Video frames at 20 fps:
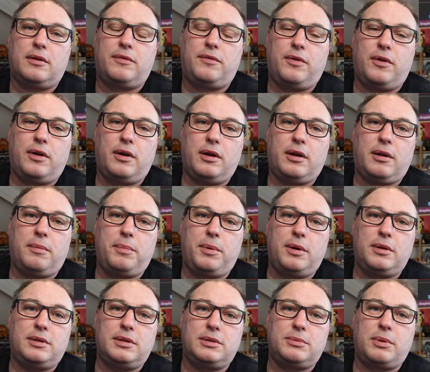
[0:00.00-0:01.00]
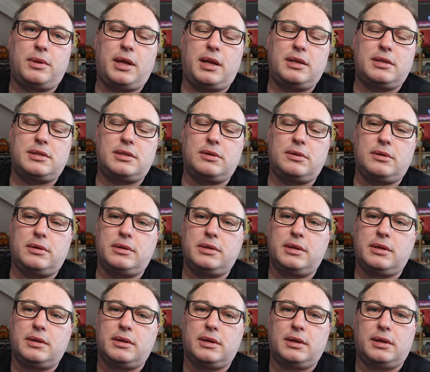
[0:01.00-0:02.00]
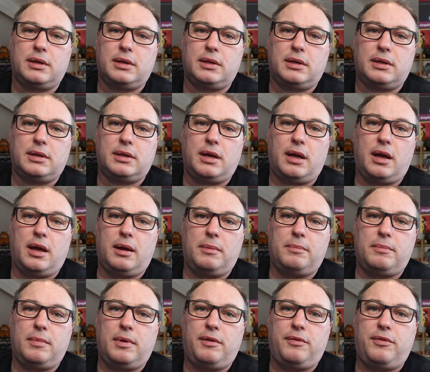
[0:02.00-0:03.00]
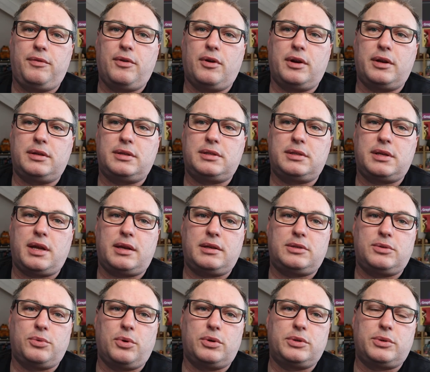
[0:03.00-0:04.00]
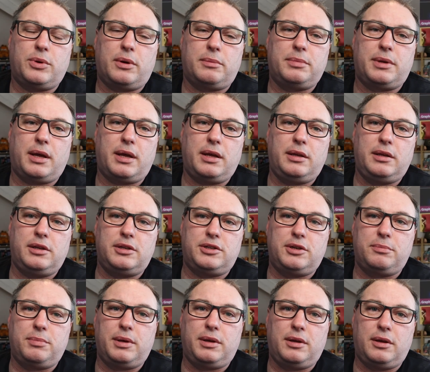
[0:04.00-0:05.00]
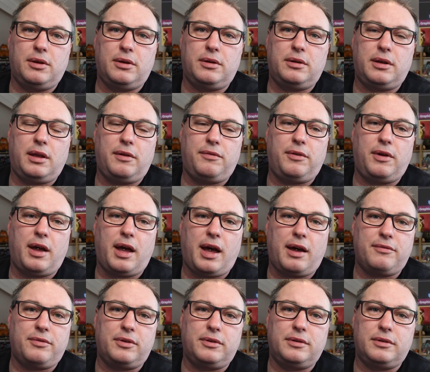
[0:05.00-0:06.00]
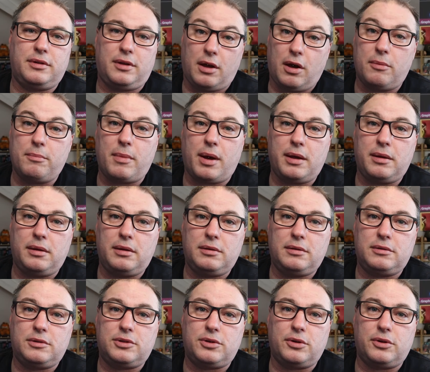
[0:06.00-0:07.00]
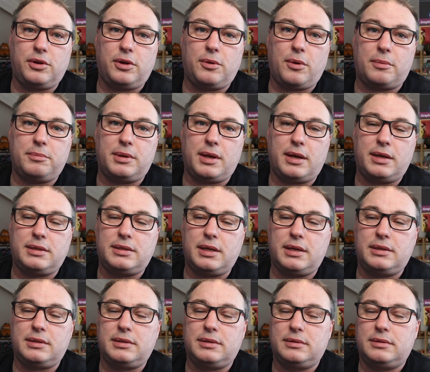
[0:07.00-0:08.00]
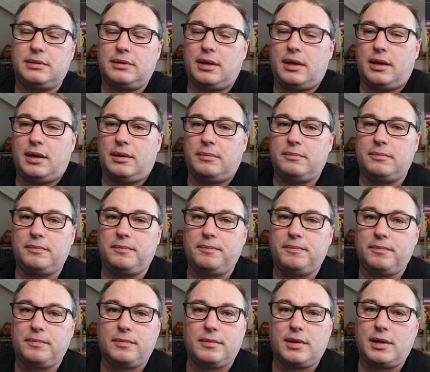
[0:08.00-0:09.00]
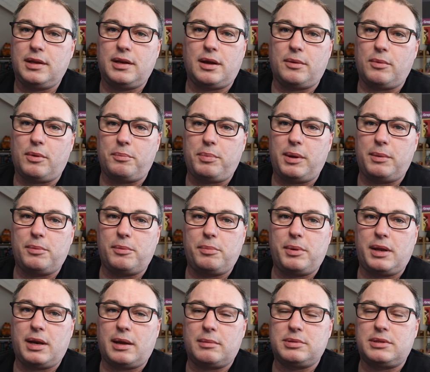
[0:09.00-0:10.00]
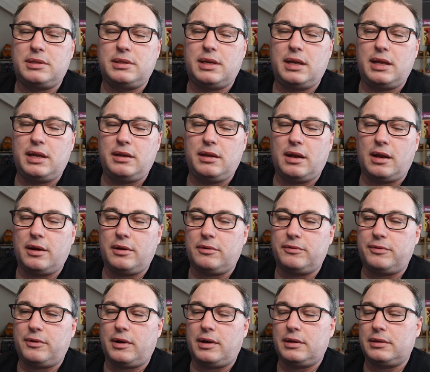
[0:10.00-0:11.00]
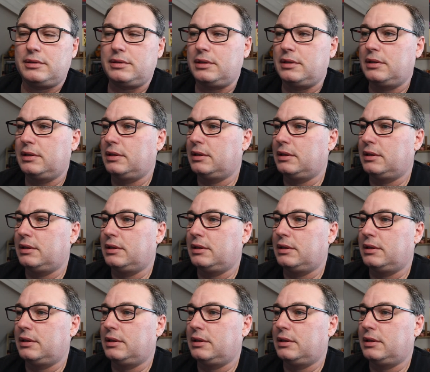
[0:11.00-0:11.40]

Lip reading: for computers with it installed. If you've got it set to auto-update, you should be good. If you haven't, go and make sure you update it. You don't want people being able to delete your local files.